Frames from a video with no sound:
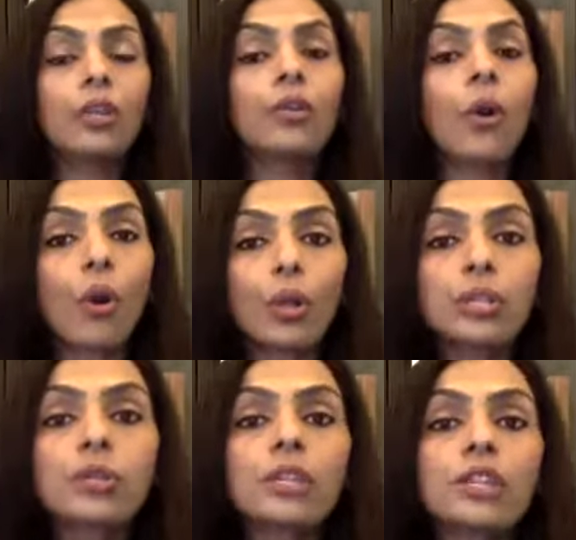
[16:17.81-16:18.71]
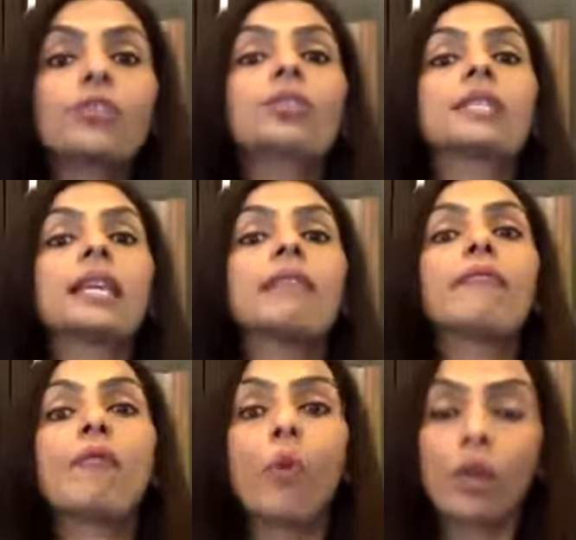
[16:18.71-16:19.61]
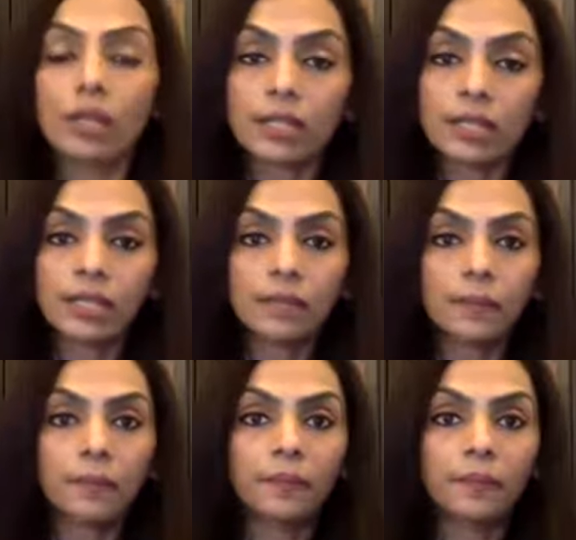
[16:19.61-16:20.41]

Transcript: you also need to stay focused.